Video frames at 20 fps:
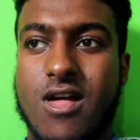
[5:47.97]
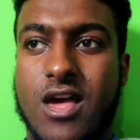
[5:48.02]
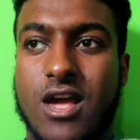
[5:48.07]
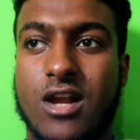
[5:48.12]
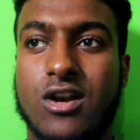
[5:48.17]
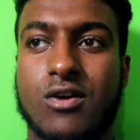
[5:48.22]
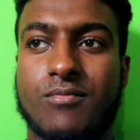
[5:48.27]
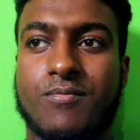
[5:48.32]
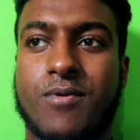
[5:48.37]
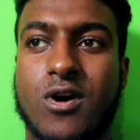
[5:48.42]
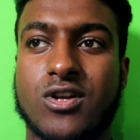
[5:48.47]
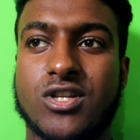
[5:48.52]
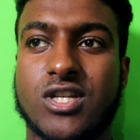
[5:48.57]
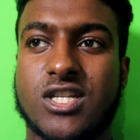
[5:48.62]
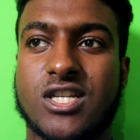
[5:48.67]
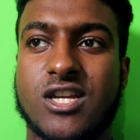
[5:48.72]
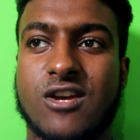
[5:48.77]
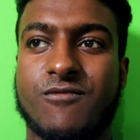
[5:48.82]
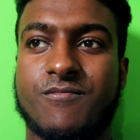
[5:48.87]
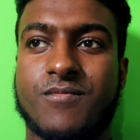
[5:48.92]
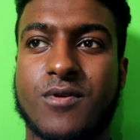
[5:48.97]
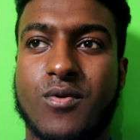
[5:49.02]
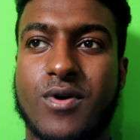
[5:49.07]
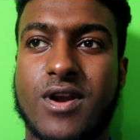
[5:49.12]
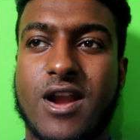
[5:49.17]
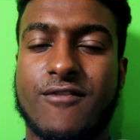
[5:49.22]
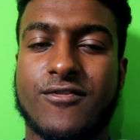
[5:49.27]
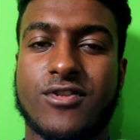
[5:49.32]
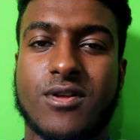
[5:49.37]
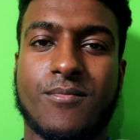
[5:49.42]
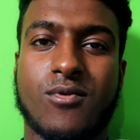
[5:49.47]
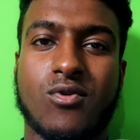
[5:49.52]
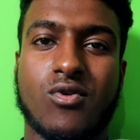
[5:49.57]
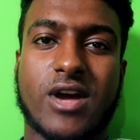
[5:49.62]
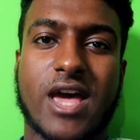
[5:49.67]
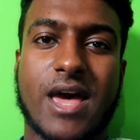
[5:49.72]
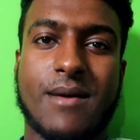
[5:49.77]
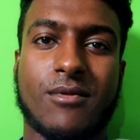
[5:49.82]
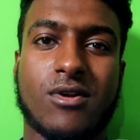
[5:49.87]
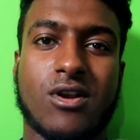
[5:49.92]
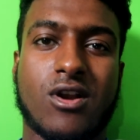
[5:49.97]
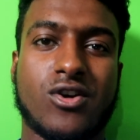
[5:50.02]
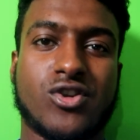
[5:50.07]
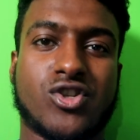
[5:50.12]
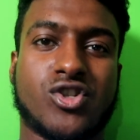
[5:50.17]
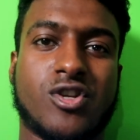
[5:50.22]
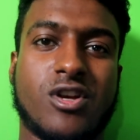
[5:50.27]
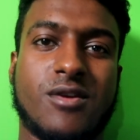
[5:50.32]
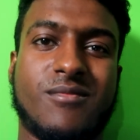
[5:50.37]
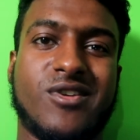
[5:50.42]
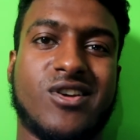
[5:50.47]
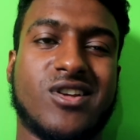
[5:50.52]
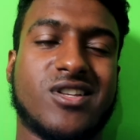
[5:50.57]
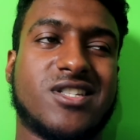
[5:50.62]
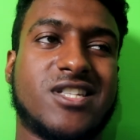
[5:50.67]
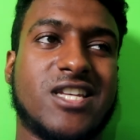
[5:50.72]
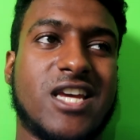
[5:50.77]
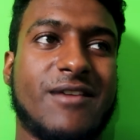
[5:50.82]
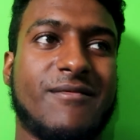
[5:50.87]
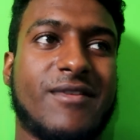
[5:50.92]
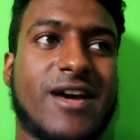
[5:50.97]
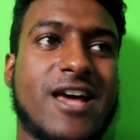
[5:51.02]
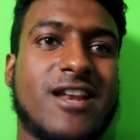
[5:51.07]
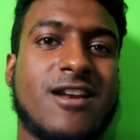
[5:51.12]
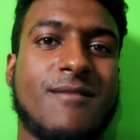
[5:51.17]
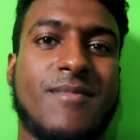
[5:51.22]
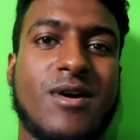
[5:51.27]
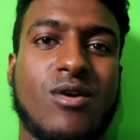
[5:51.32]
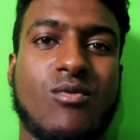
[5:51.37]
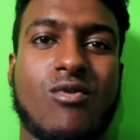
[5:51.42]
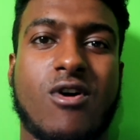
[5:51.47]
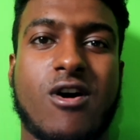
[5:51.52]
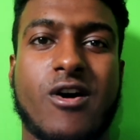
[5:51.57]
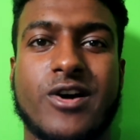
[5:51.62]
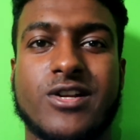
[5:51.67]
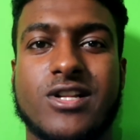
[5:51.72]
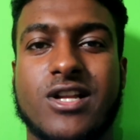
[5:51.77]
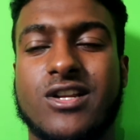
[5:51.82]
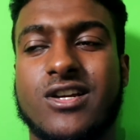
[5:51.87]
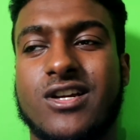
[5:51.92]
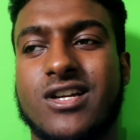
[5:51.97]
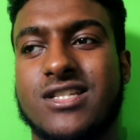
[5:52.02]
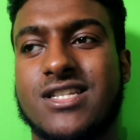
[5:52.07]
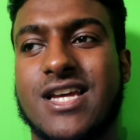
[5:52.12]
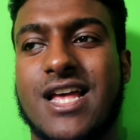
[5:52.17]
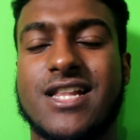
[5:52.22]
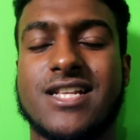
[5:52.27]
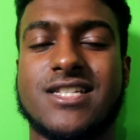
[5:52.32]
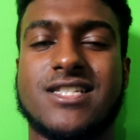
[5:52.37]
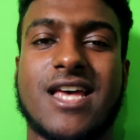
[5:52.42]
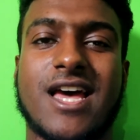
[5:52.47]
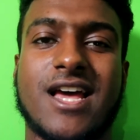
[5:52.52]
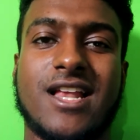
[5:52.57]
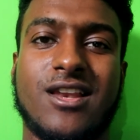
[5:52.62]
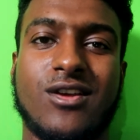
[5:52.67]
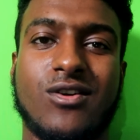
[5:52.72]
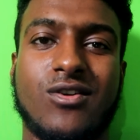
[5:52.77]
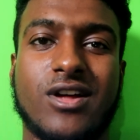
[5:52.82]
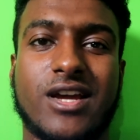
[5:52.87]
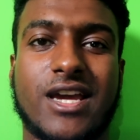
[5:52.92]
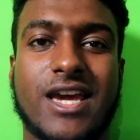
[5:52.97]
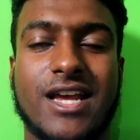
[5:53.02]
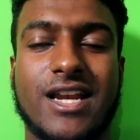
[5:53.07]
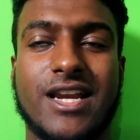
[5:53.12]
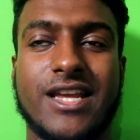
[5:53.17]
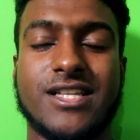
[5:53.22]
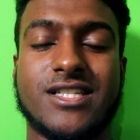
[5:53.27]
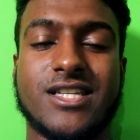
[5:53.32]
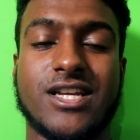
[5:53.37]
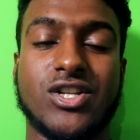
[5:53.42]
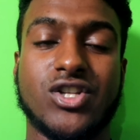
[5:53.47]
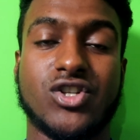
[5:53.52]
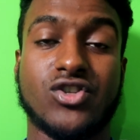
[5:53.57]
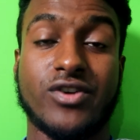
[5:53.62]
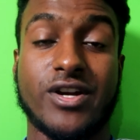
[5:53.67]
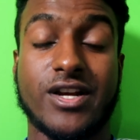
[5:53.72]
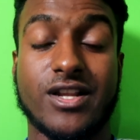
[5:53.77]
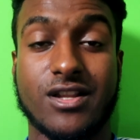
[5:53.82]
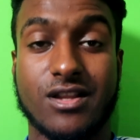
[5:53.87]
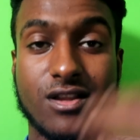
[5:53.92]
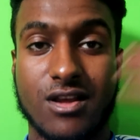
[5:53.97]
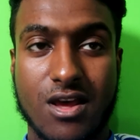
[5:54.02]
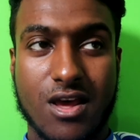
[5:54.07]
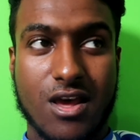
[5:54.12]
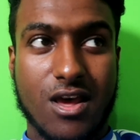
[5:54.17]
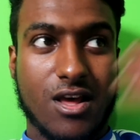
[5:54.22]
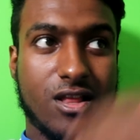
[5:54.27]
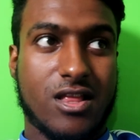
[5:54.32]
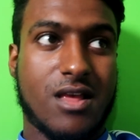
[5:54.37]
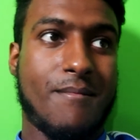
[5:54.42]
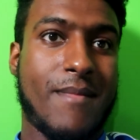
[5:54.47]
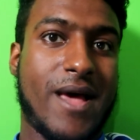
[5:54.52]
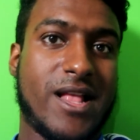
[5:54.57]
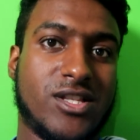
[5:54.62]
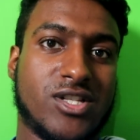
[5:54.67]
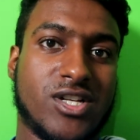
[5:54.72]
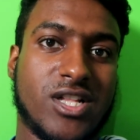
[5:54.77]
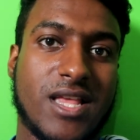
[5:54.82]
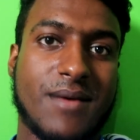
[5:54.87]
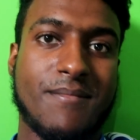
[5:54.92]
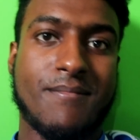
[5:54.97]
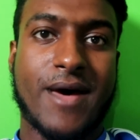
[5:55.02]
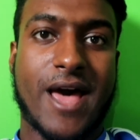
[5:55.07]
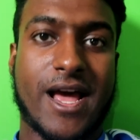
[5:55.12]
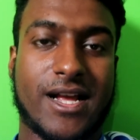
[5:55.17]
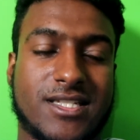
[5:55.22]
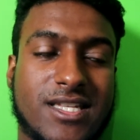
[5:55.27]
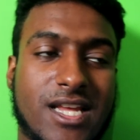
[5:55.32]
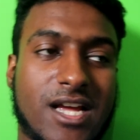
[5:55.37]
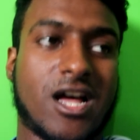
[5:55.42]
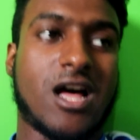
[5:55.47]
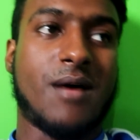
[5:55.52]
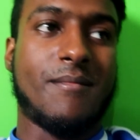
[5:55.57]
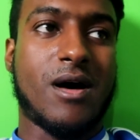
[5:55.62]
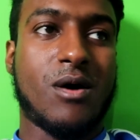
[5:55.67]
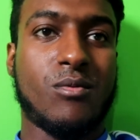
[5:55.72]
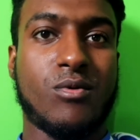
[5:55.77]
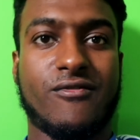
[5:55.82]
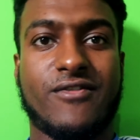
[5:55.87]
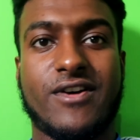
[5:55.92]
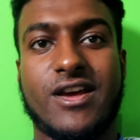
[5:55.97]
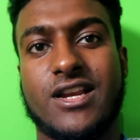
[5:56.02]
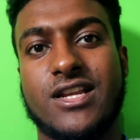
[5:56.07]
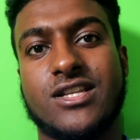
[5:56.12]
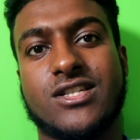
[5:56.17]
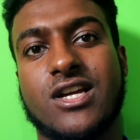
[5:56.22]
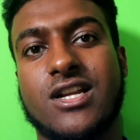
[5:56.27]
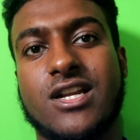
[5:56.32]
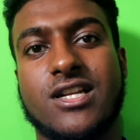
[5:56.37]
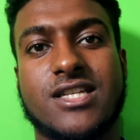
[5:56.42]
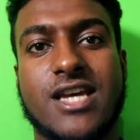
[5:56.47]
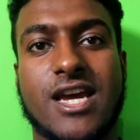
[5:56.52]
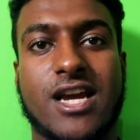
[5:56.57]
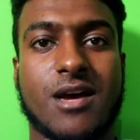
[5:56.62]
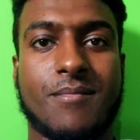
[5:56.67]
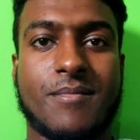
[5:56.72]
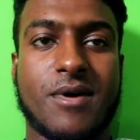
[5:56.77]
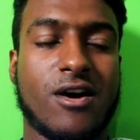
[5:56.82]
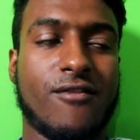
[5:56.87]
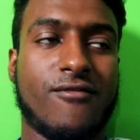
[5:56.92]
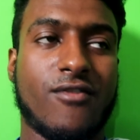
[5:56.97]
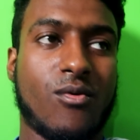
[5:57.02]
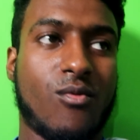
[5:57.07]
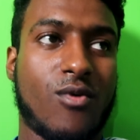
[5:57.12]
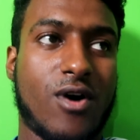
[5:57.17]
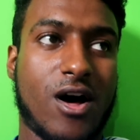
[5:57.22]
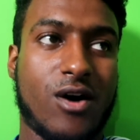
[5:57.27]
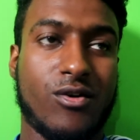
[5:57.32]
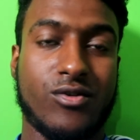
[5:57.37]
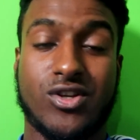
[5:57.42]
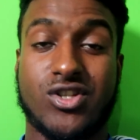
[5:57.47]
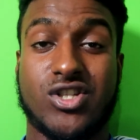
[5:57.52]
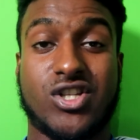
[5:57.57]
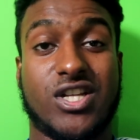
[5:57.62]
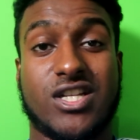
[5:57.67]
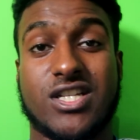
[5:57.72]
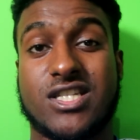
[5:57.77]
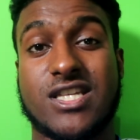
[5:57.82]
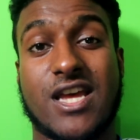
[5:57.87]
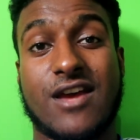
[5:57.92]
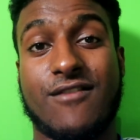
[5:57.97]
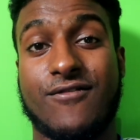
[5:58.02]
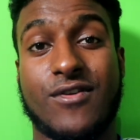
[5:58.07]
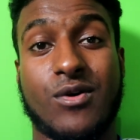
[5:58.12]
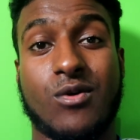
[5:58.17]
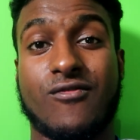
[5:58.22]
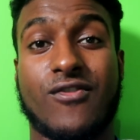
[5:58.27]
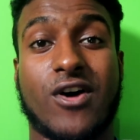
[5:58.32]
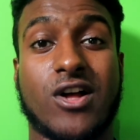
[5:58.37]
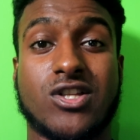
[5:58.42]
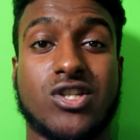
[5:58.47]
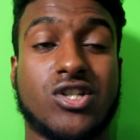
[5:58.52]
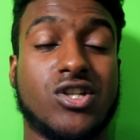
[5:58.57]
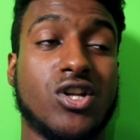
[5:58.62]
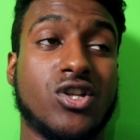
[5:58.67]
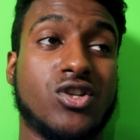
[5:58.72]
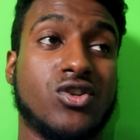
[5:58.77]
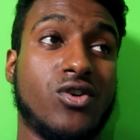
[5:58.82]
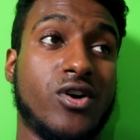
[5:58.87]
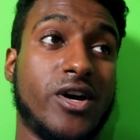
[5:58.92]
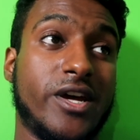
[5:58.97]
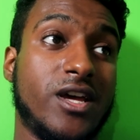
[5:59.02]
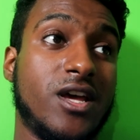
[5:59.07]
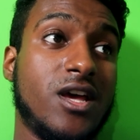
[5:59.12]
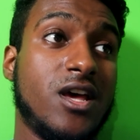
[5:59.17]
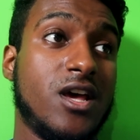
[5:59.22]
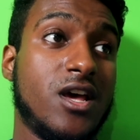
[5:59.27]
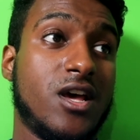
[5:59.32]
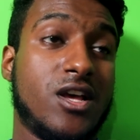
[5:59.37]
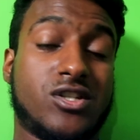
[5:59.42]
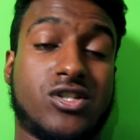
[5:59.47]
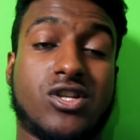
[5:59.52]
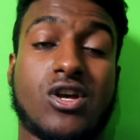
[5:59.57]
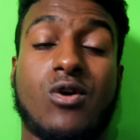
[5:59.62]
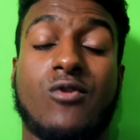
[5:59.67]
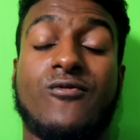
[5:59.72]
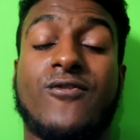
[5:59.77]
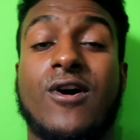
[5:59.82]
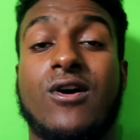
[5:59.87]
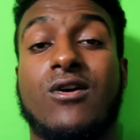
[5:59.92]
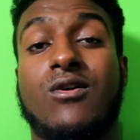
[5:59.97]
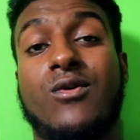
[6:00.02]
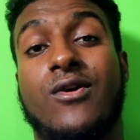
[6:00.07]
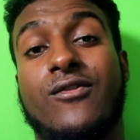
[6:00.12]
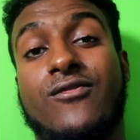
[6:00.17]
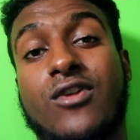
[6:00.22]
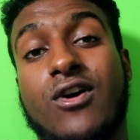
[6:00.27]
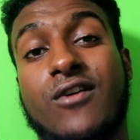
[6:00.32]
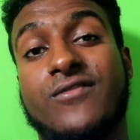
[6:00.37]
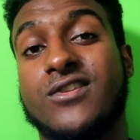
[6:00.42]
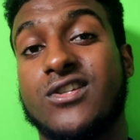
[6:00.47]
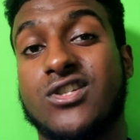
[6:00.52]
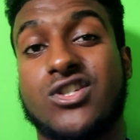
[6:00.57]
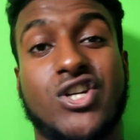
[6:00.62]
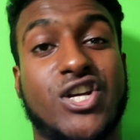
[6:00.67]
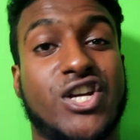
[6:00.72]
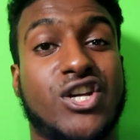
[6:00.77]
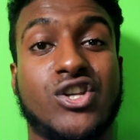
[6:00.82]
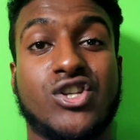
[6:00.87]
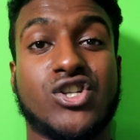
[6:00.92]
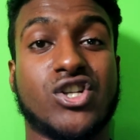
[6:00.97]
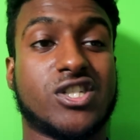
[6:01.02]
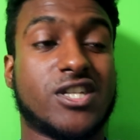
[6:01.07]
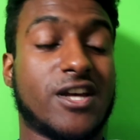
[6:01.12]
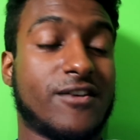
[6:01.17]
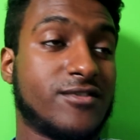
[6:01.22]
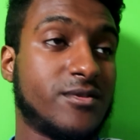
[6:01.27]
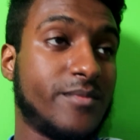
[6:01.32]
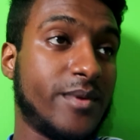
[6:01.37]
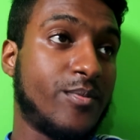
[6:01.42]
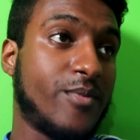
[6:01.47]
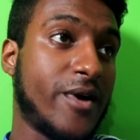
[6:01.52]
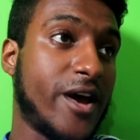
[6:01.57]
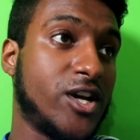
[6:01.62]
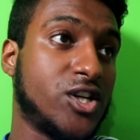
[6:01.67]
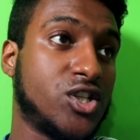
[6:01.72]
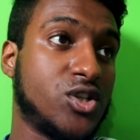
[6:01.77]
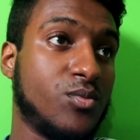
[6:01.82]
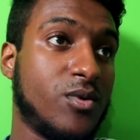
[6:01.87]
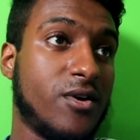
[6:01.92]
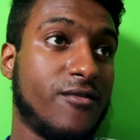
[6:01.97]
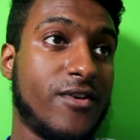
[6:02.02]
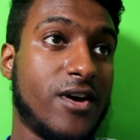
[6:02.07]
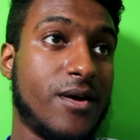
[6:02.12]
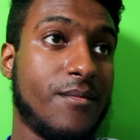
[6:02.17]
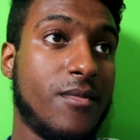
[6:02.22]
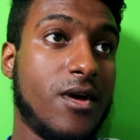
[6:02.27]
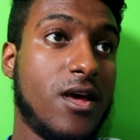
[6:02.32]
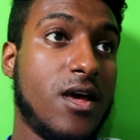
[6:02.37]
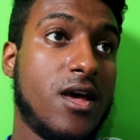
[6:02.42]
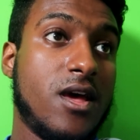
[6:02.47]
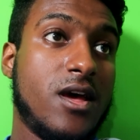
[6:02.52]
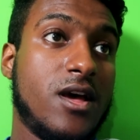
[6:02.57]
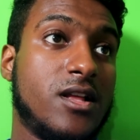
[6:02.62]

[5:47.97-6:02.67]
He looked positive, but whenever the ball came close to him, you could see him getting a bit worried, and you can tell us that little Achilles injury and the mental impacts that come up with it. And he's going to take a bit of a while. You see the same thing with Hudson-Odoi. So with Loftus-Cheek, you just have to be patient with him.